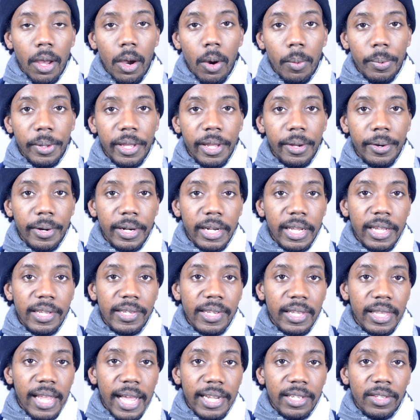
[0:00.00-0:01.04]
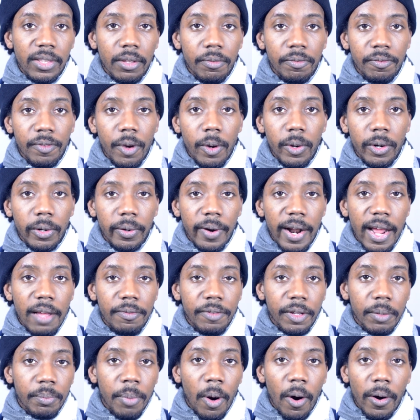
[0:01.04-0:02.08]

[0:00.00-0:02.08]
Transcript: oh, here it is, and that's the photographic